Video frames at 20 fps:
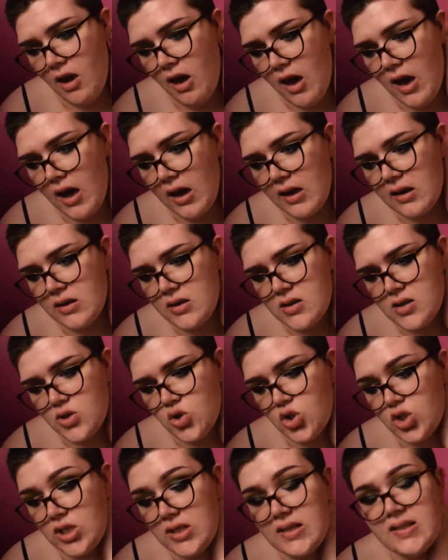and
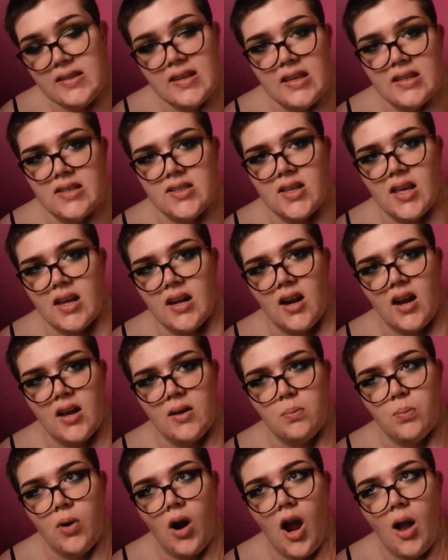she says that I
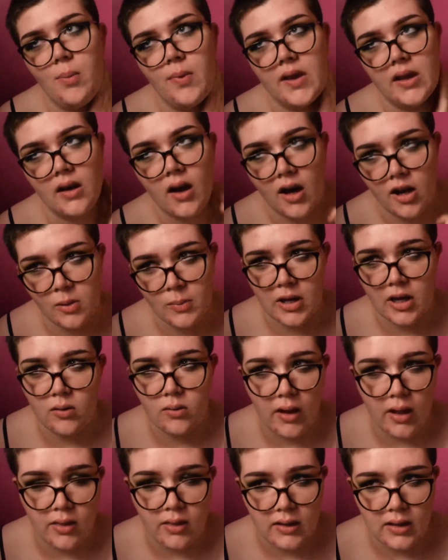probably got him at
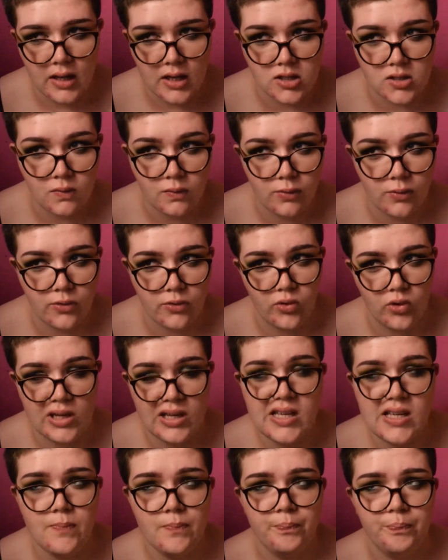around the age of
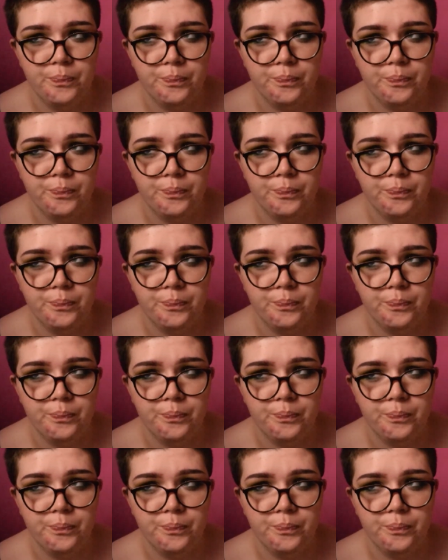three.